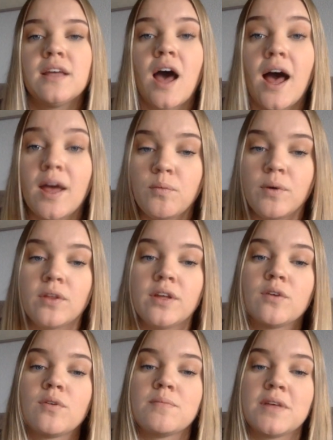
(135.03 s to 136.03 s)
I will
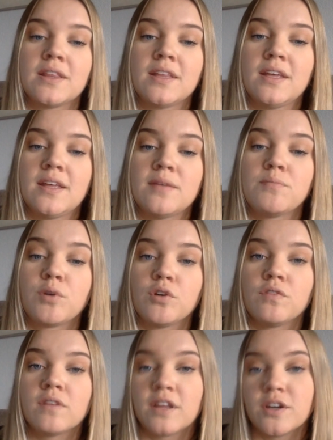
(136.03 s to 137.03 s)
incrementally
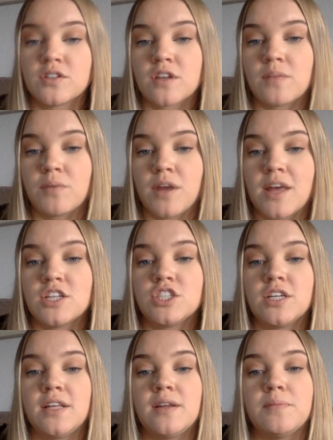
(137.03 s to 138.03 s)
improve Claire's
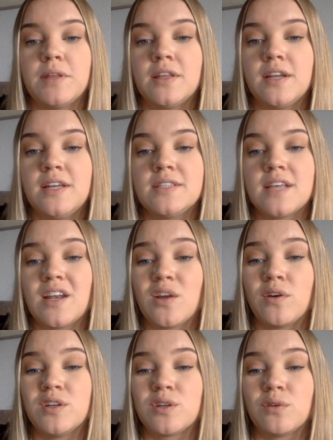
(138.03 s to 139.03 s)
comprehension abilities and
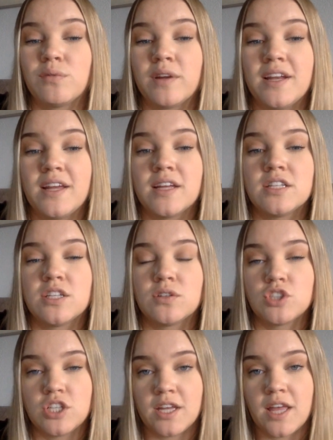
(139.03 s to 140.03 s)
increase her reading until
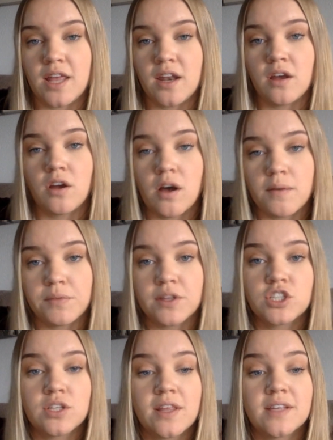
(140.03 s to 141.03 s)
she can
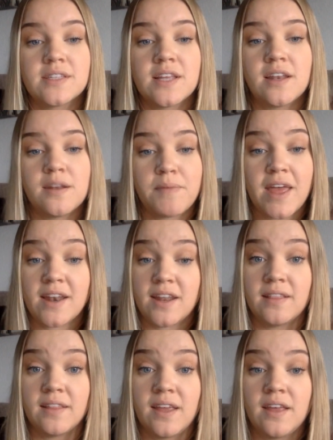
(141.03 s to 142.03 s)
accomplish this
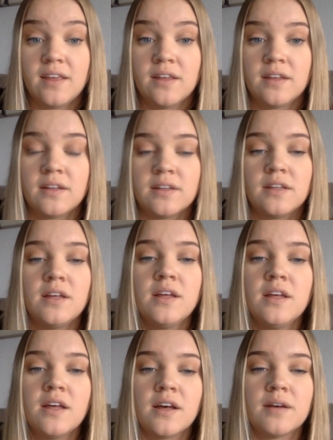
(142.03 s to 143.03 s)
independently.
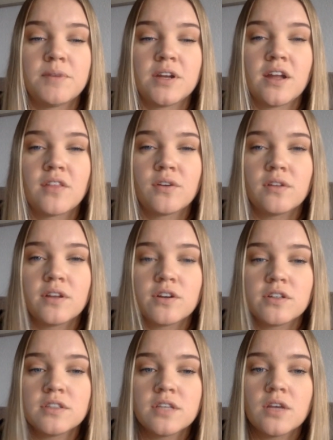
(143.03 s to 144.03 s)
Another
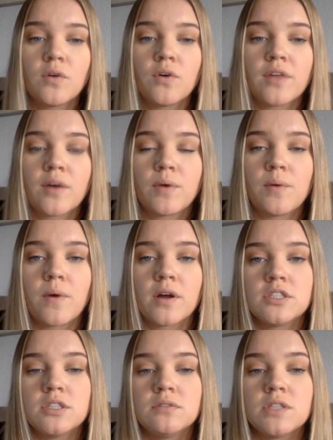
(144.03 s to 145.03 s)
literacy goal that we
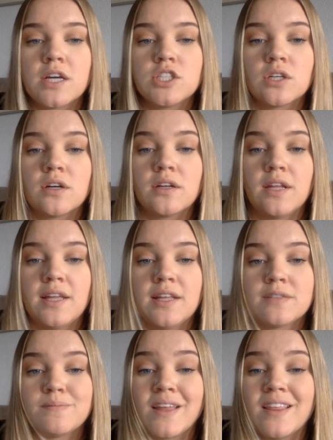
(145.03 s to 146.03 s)
want to touch on
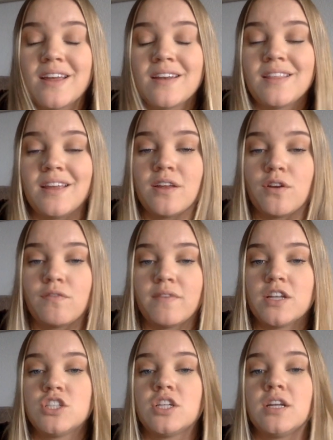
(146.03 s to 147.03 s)
is by the end of the
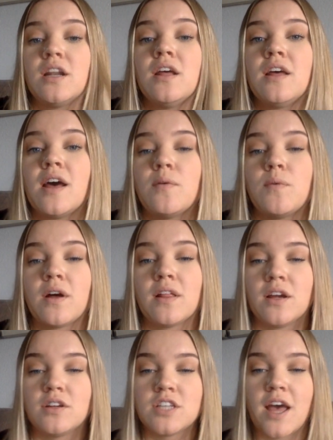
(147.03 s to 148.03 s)
intervention, I want
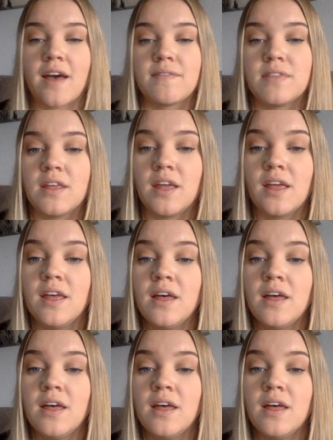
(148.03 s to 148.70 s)
Claire to have the